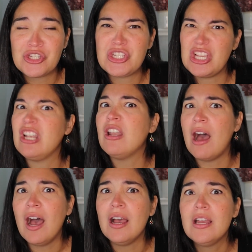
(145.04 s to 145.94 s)
just a
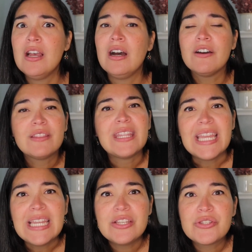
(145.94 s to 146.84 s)
lot of
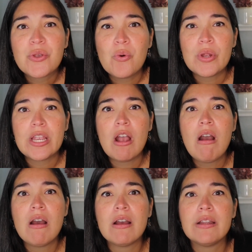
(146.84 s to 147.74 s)
things going
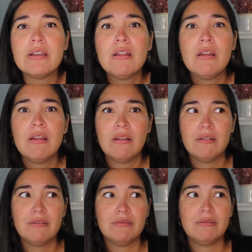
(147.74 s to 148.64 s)
on
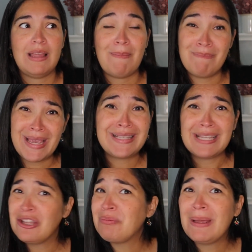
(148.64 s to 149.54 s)
that makes
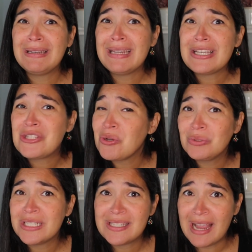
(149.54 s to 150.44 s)
Southbend Lakes
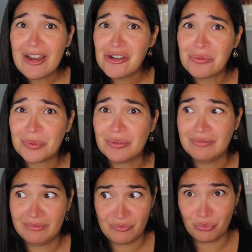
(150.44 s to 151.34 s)
so desirable.
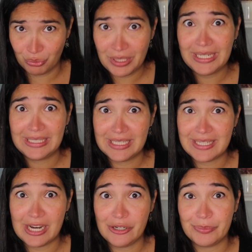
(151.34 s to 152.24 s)
Really
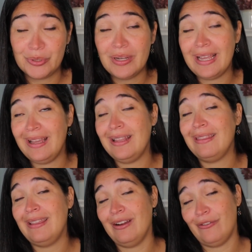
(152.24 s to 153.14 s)
desirable,
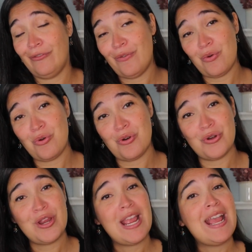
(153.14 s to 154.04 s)
and
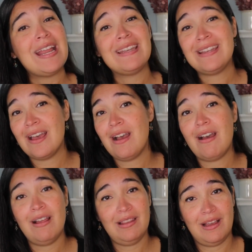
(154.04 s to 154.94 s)
therefore
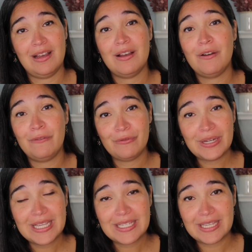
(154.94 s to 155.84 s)
not a lot of
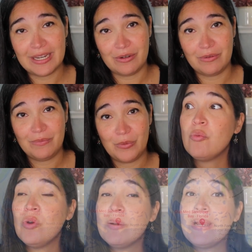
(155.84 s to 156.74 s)
resale. One of